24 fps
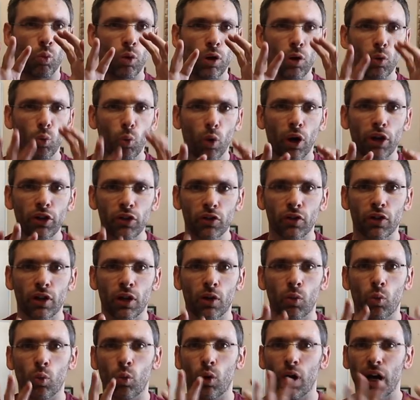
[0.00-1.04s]
We're
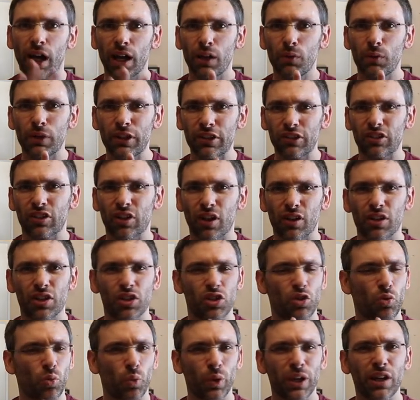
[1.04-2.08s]
wondering why we saw
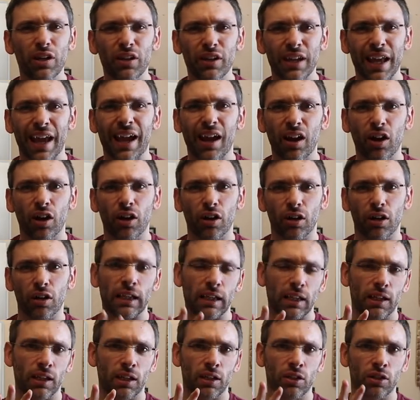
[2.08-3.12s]
this weird error
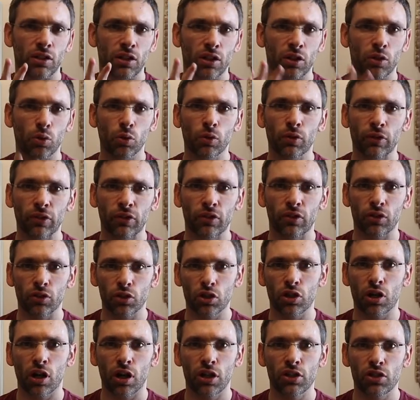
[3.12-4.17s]
in the Google
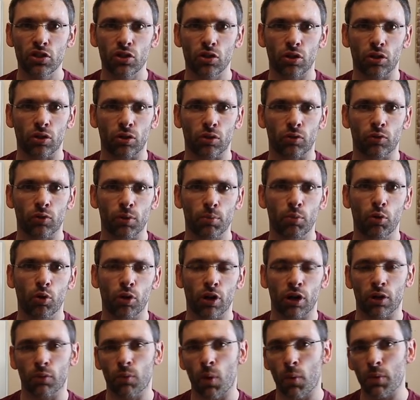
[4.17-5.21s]
Search Console
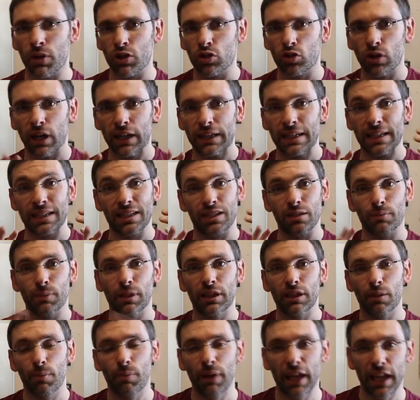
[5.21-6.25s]
report when we tried to
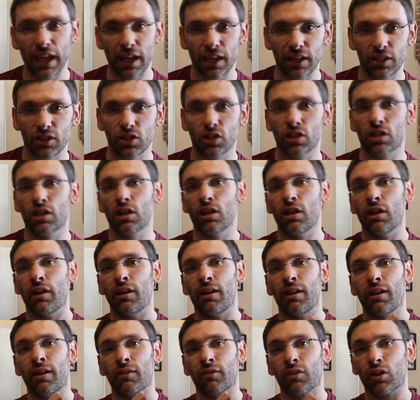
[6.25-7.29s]
submit the page,
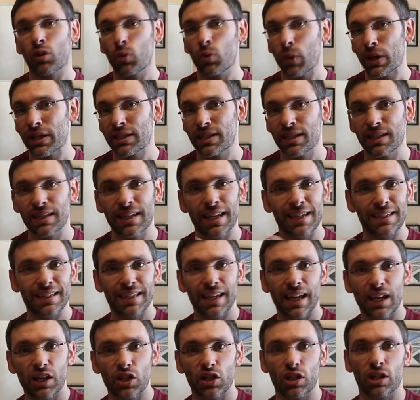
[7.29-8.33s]
request
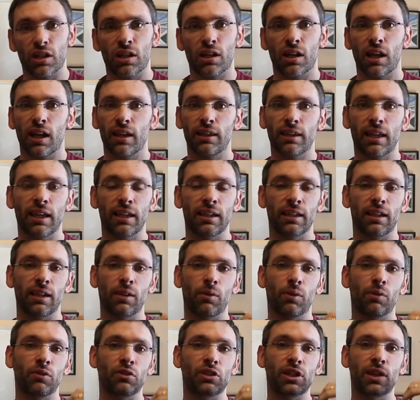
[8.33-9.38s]
indexation, and then
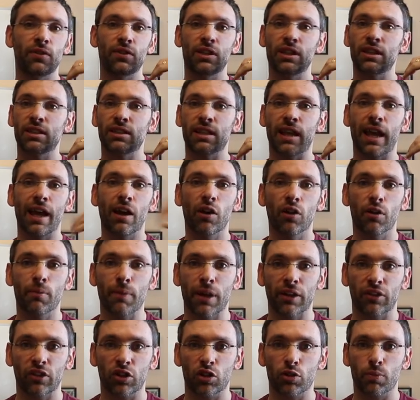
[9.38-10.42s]
it was giving this error
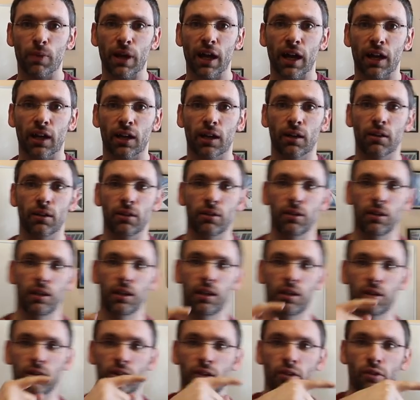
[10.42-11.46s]
message back. Uh,
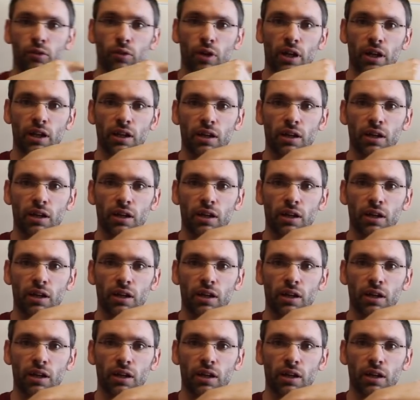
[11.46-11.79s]
here it is right